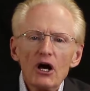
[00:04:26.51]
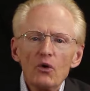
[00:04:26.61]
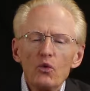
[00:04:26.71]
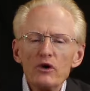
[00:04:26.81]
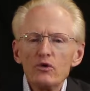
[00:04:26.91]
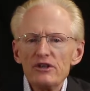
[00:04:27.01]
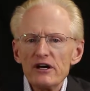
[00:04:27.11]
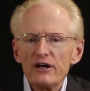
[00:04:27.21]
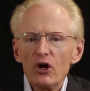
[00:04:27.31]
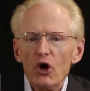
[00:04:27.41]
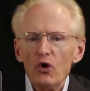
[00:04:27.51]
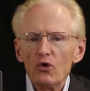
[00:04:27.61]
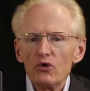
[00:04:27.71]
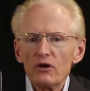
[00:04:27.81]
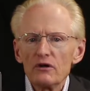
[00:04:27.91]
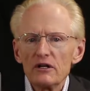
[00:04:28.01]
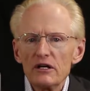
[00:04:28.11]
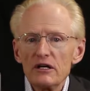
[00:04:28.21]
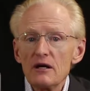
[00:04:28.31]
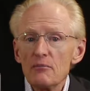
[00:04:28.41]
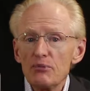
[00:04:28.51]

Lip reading: we would then own the